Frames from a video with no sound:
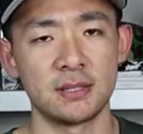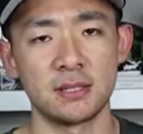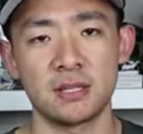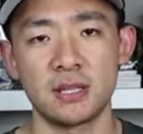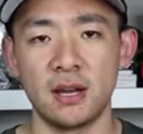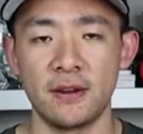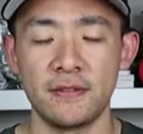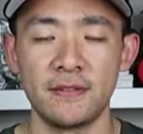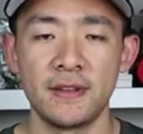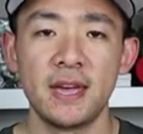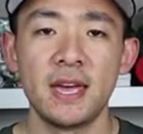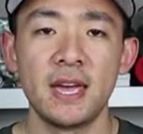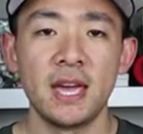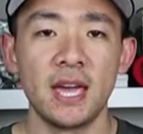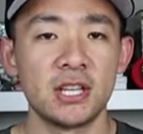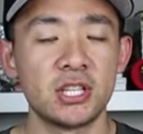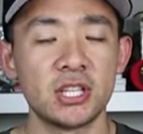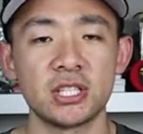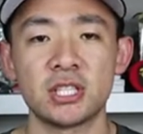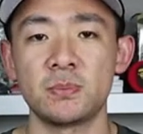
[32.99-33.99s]
and stuff.
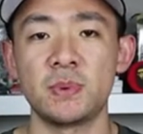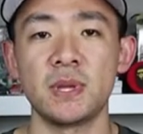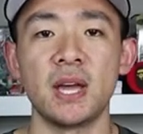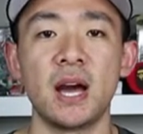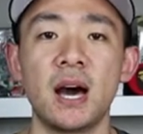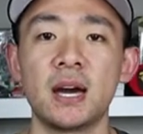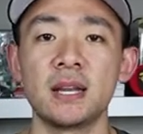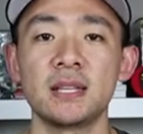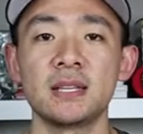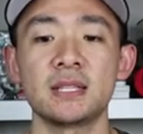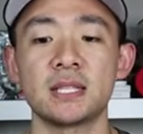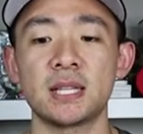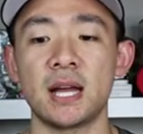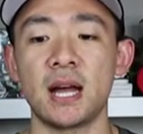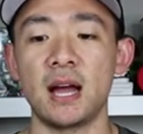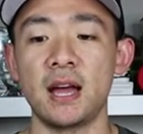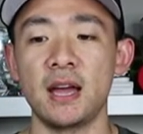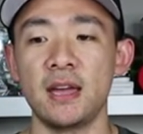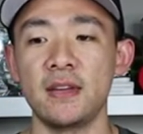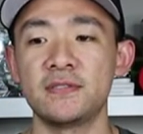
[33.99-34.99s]
And just to be honest,
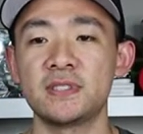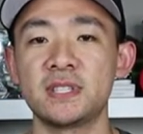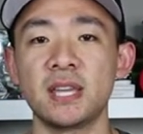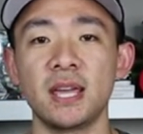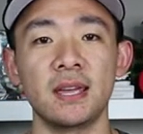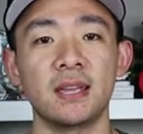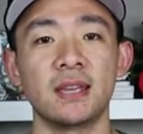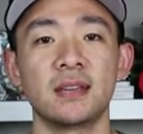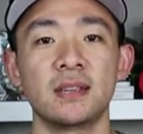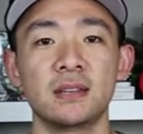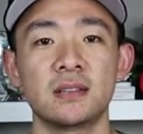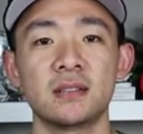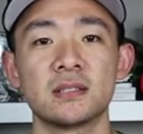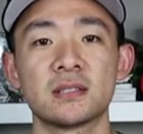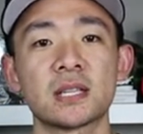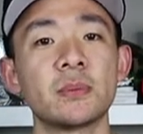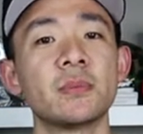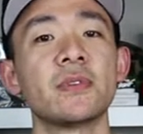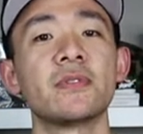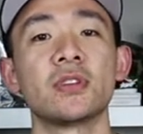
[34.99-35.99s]
I've taken
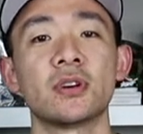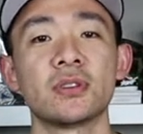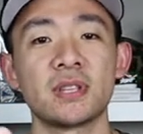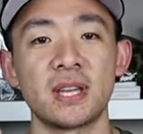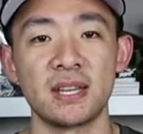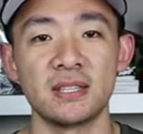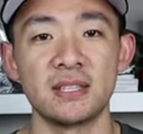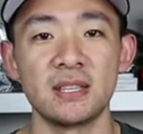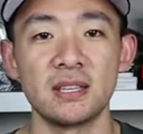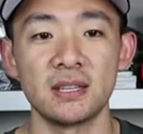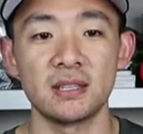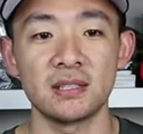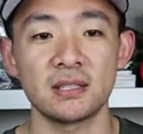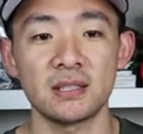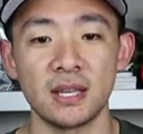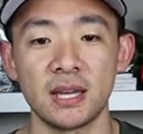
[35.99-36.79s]
some of those ideas,